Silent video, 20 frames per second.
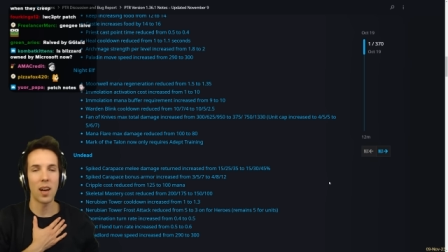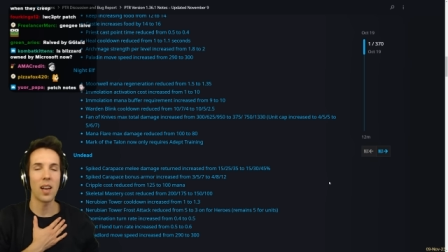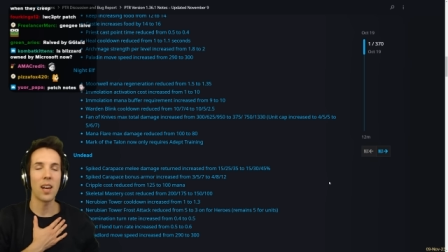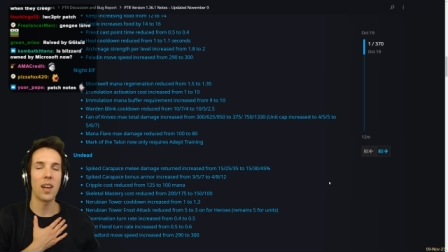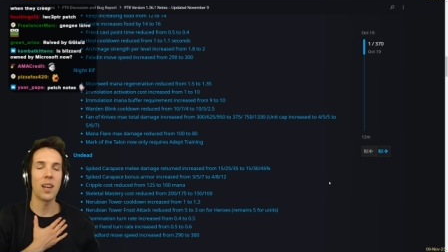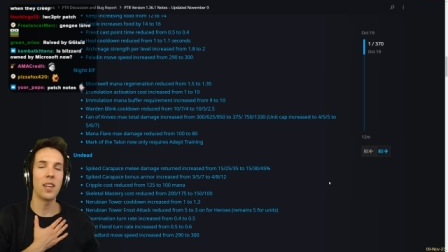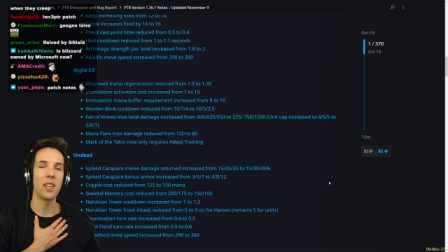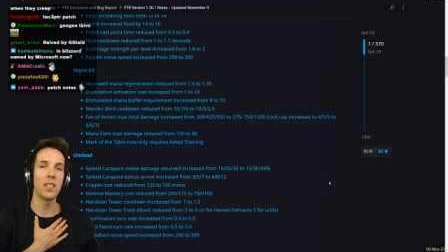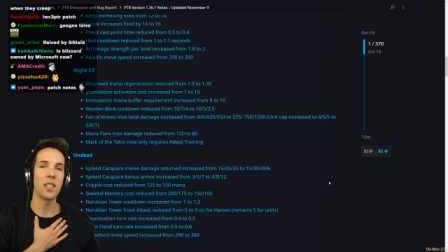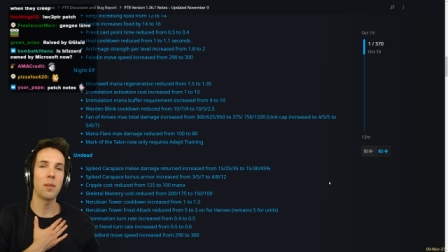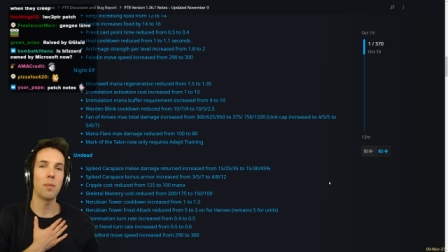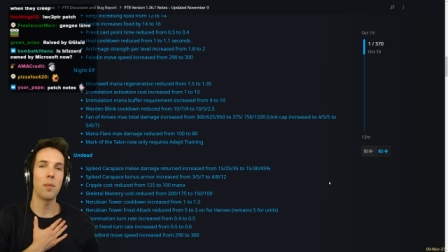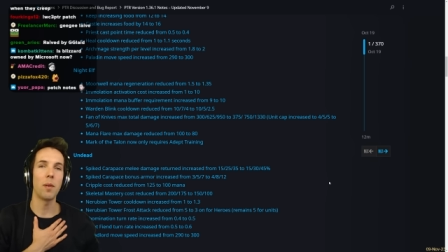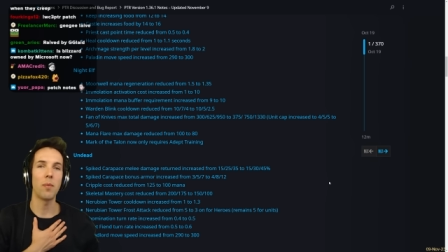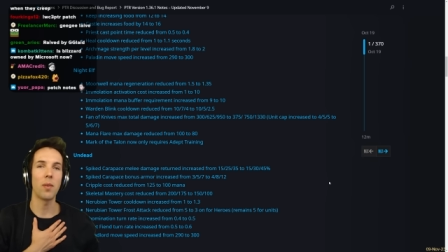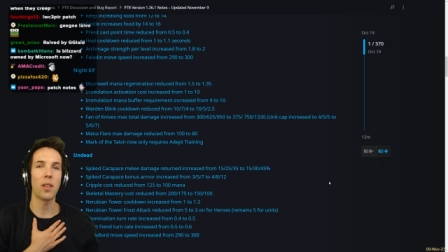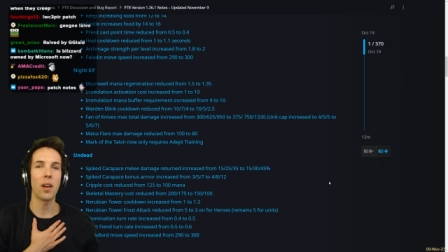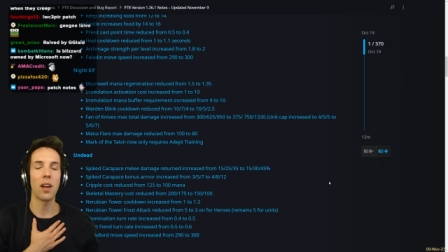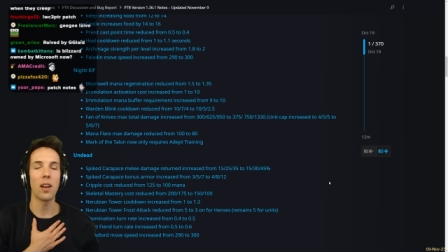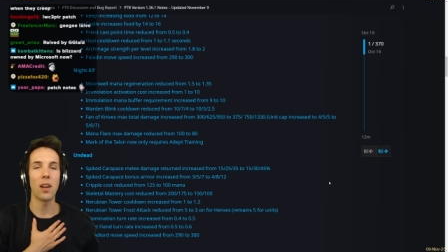and I need someone
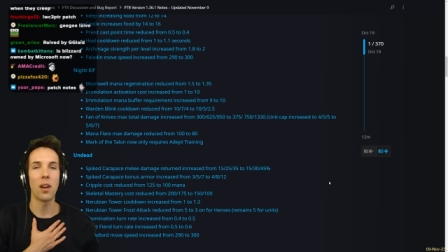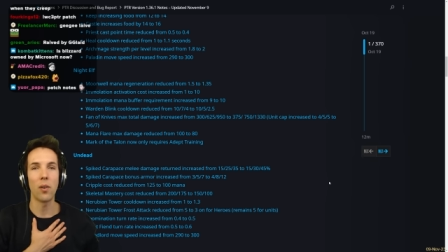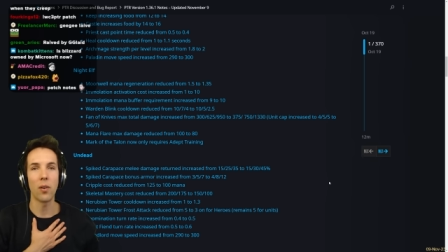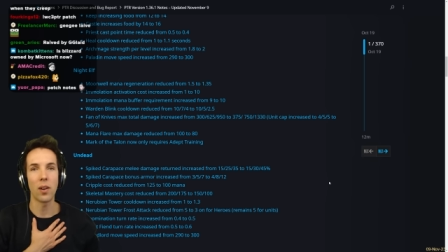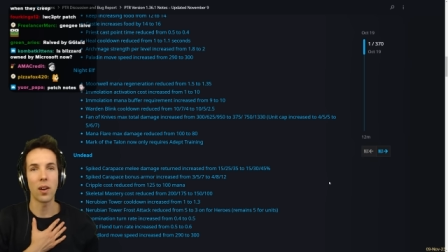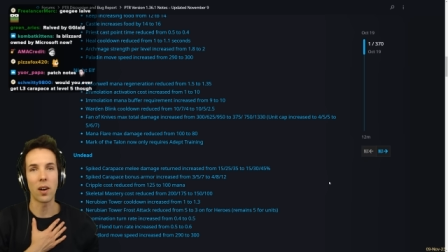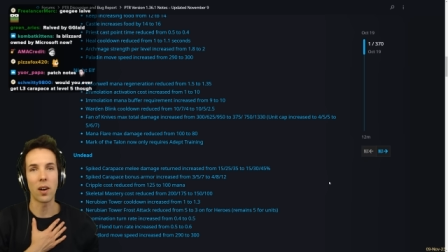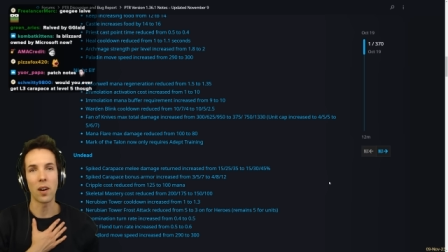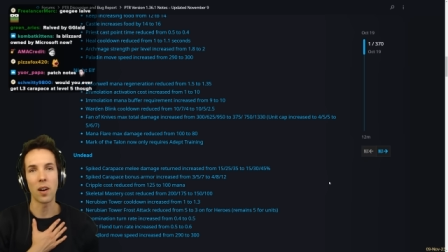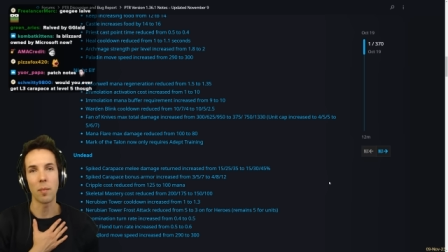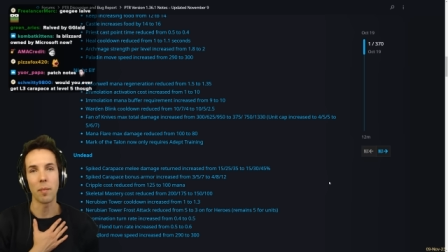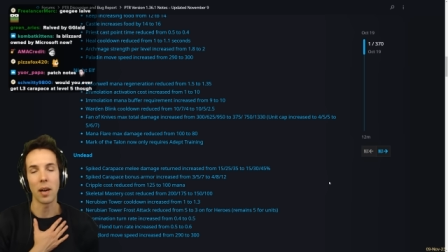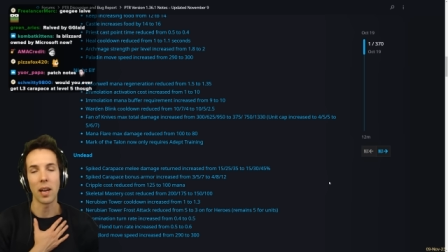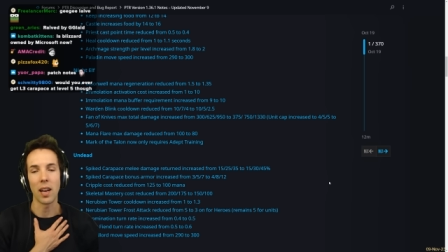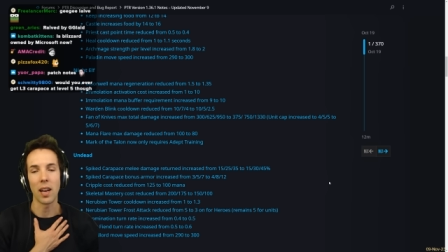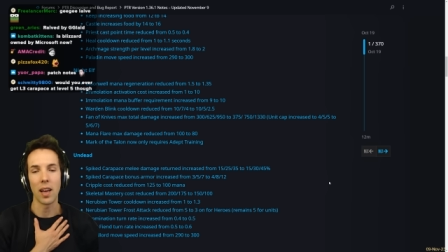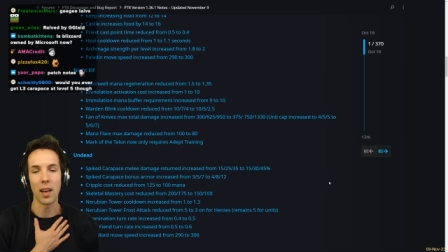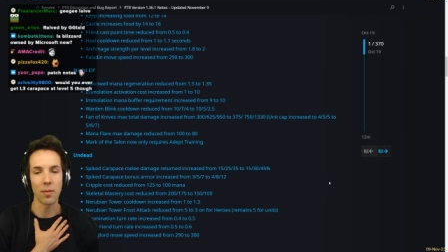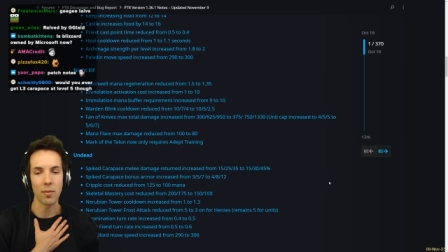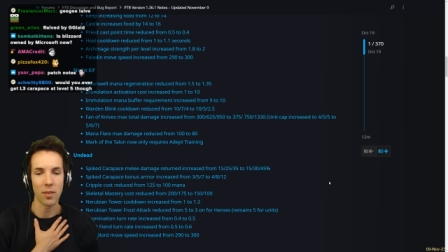with Unholy Aura in my
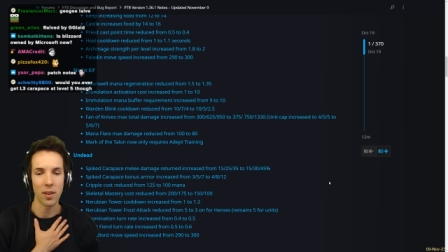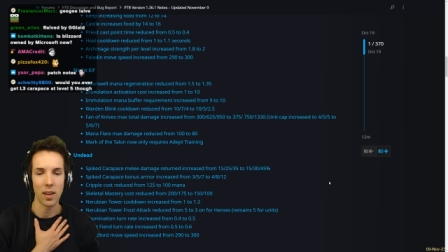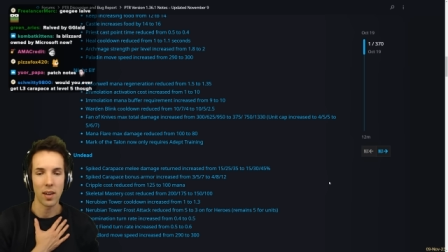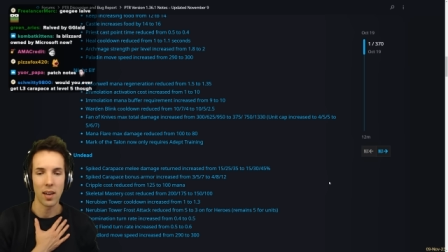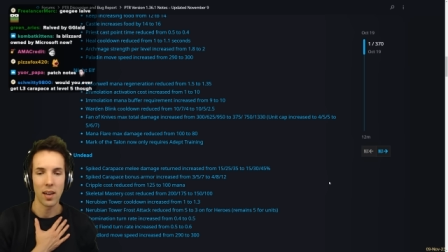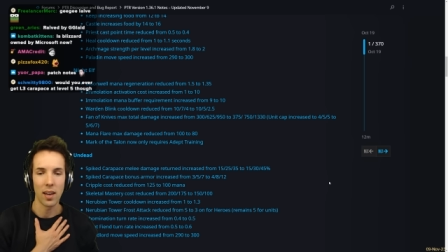life.